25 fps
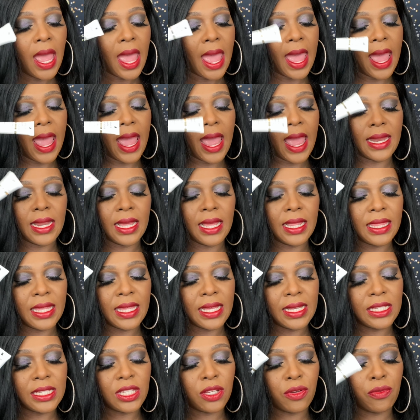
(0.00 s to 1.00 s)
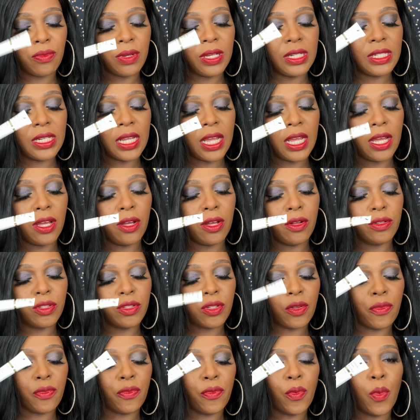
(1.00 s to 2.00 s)
And this retails
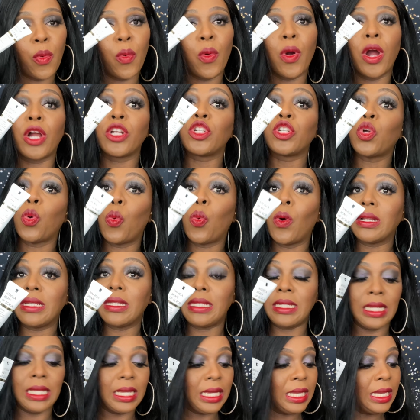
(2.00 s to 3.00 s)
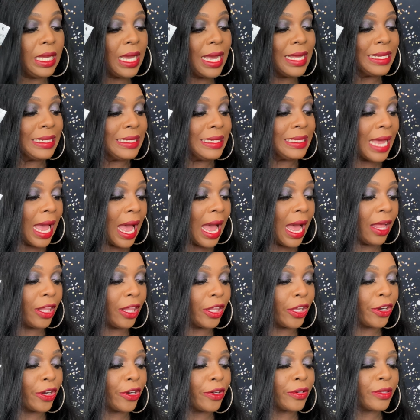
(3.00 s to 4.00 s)
for
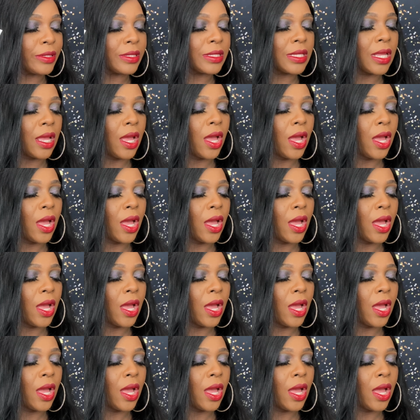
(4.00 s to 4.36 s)
$20.